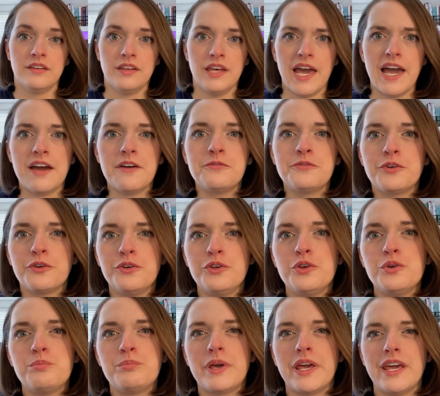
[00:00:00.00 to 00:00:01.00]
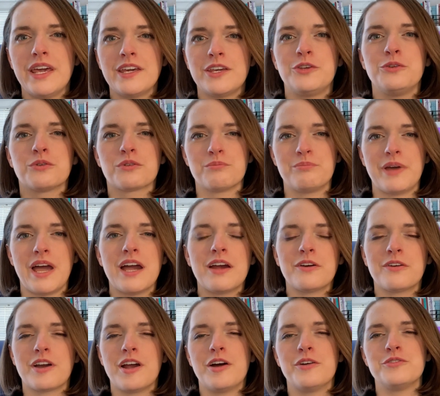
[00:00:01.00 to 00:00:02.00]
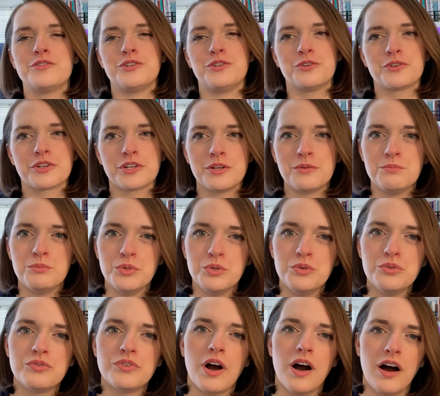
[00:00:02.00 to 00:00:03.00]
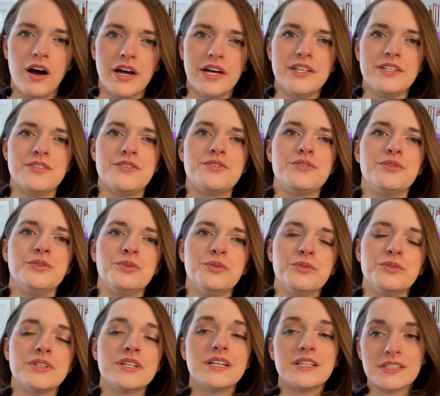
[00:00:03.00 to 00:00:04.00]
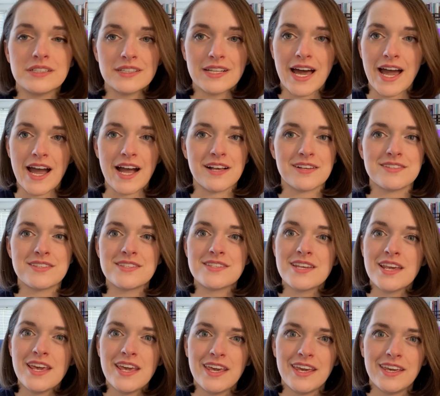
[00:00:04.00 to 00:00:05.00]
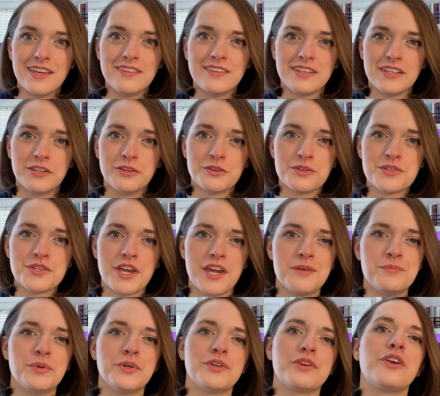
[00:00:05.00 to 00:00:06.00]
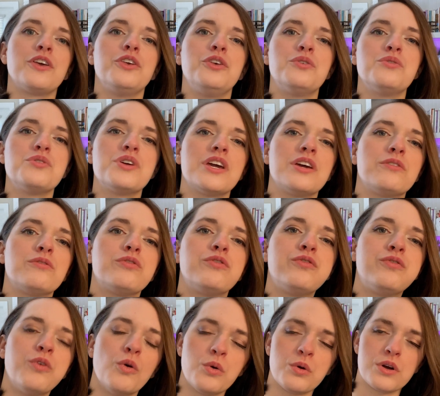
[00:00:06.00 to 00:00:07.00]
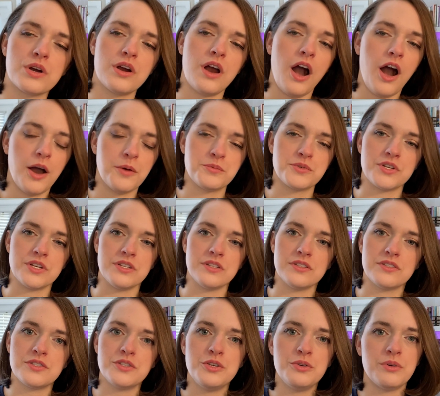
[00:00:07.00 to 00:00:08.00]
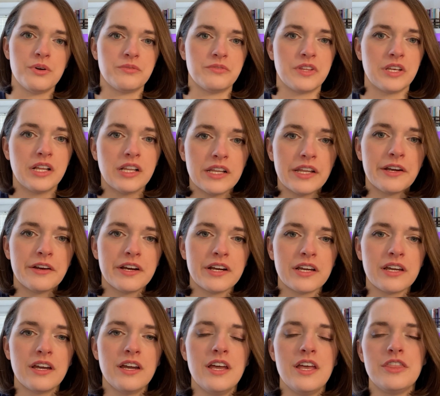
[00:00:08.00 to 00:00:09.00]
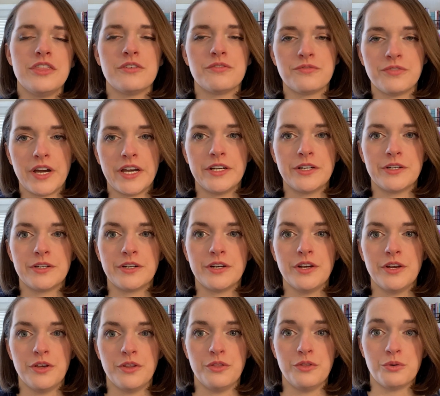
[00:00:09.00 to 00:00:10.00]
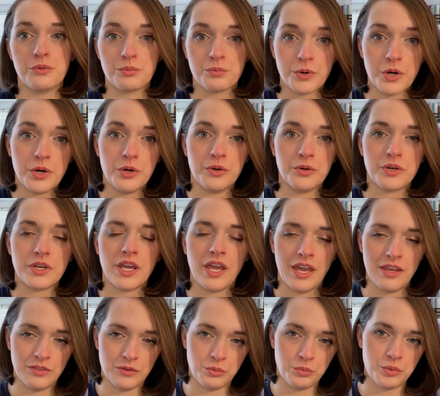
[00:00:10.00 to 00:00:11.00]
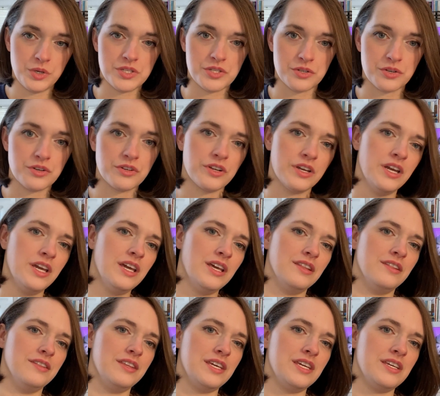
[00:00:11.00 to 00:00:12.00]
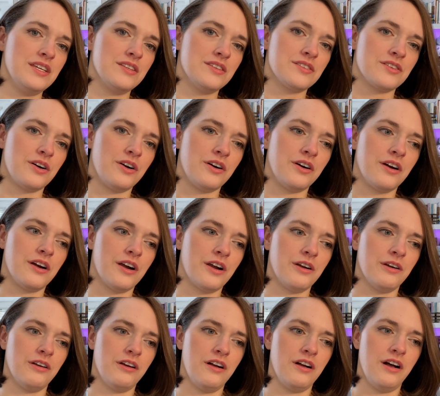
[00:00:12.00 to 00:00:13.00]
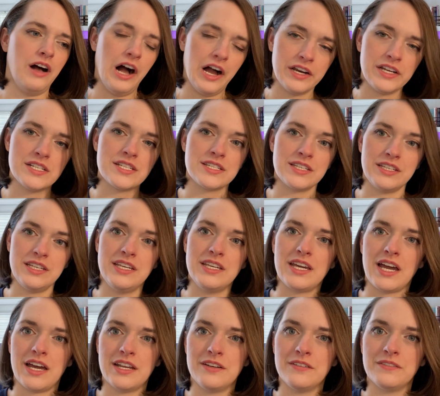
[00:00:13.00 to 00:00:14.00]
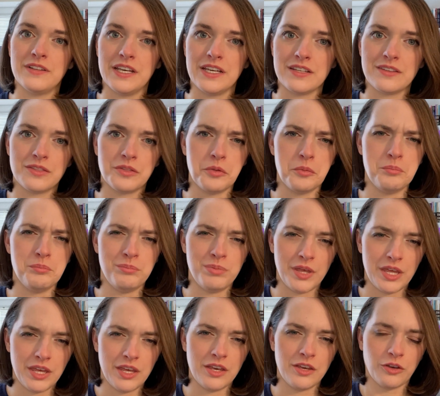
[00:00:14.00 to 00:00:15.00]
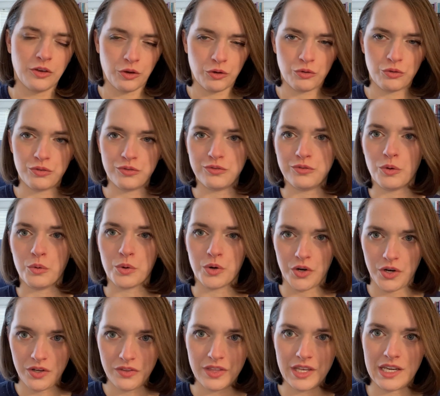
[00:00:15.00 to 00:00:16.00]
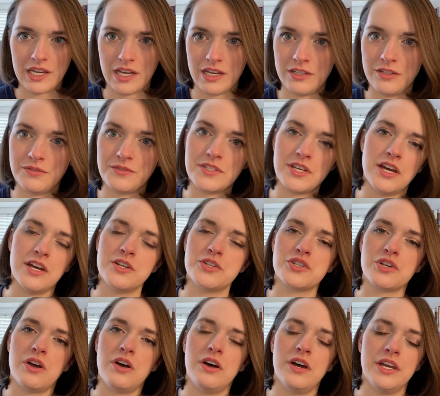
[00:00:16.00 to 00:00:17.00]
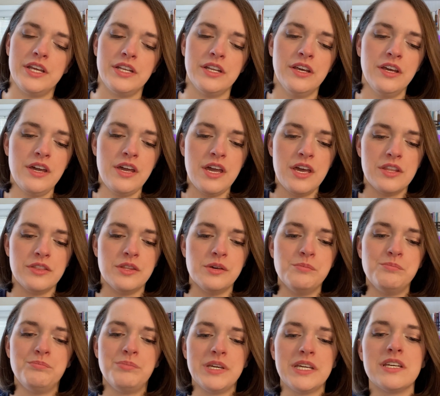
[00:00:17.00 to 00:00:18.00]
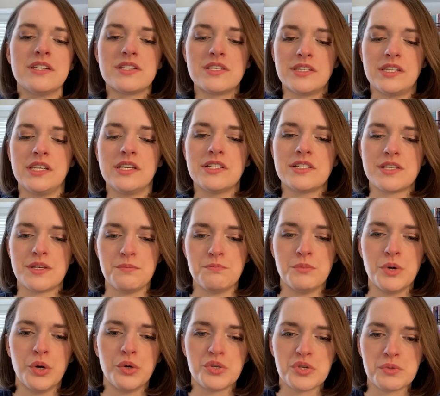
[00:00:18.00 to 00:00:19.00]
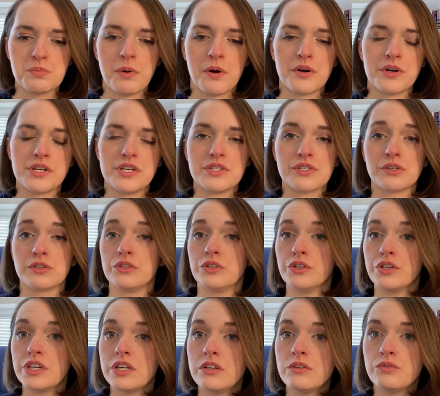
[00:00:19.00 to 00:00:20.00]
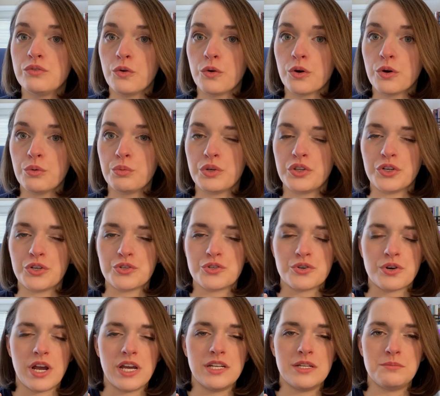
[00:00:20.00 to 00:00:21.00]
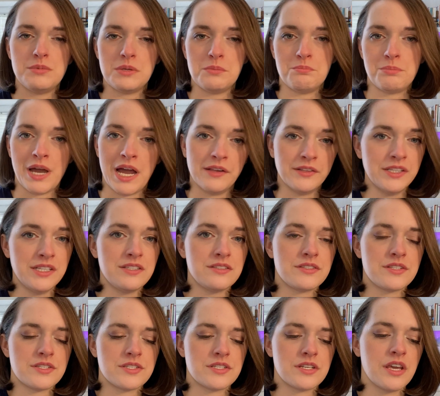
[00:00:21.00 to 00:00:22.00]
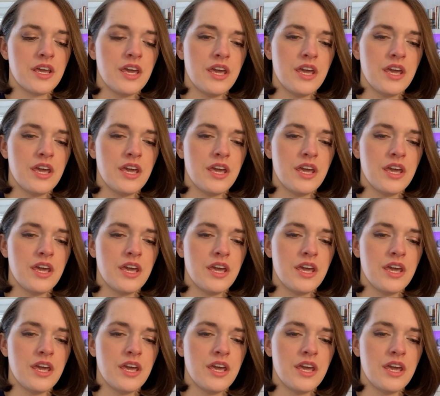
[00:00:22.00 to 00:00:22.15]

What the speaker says: After you pick your background, you're going to move on to class. In the Hero's Handbook, you get 4 options. You have the Cleric, the Fighter, the Rogue, and the Wizard. These are honestly kind of like the big 4. They kind of touch on the biggest things that most parties are looking for when they're trying to be balanced.